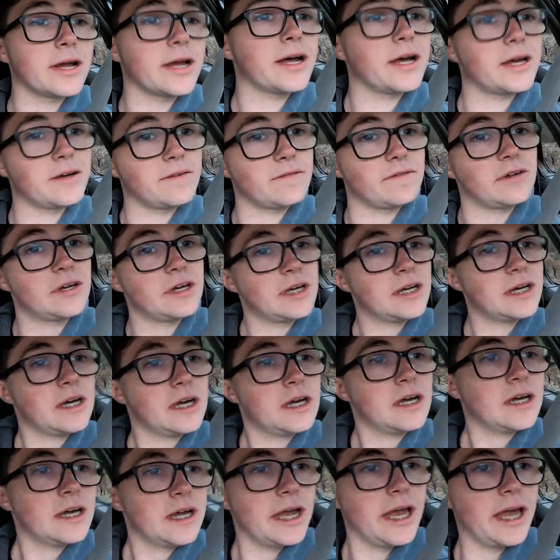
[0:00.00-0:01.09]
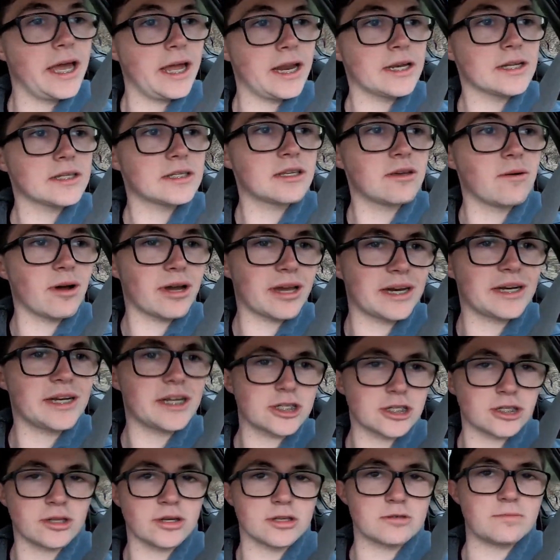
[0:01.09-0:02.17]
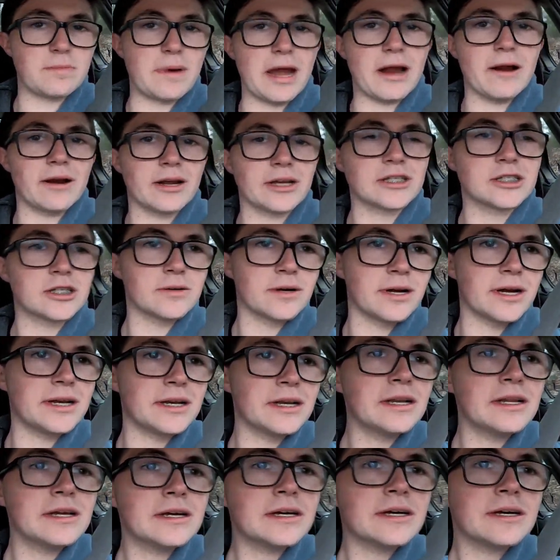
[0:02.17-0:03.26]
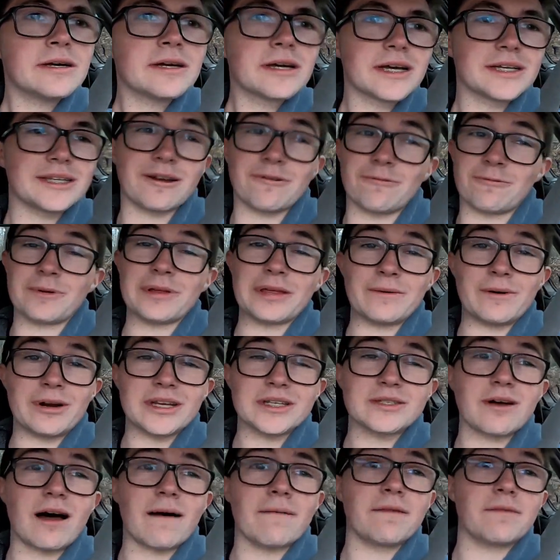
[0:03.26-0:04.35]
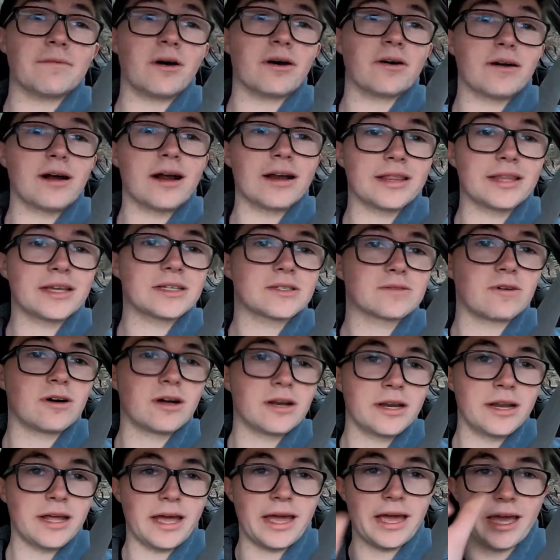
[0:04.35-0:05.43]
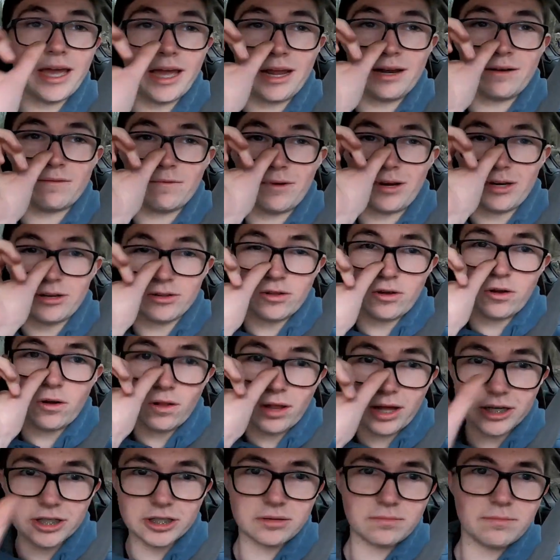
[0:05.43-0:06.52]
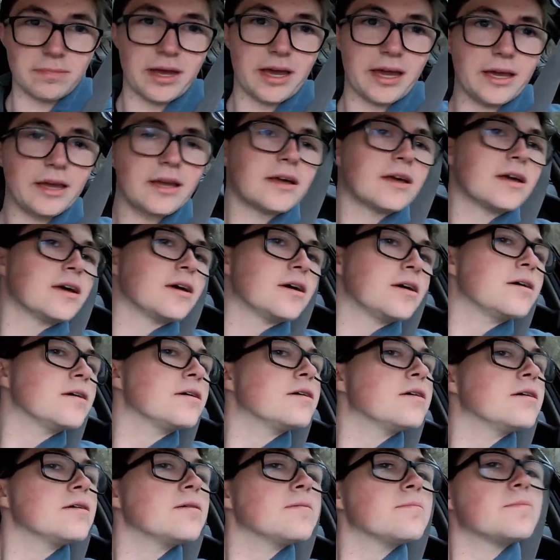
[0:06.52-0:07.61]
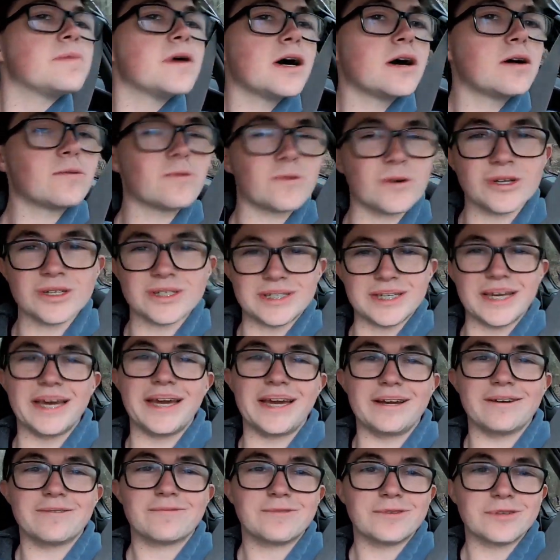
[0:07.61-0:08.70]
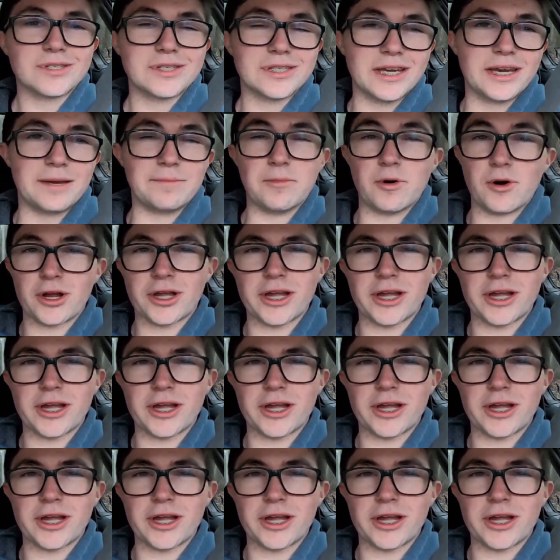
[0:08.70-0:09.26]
have and see what condition those bearings are in, because I really want to swap the motor out of this one and redo the whole engine bay. But we'll see, more to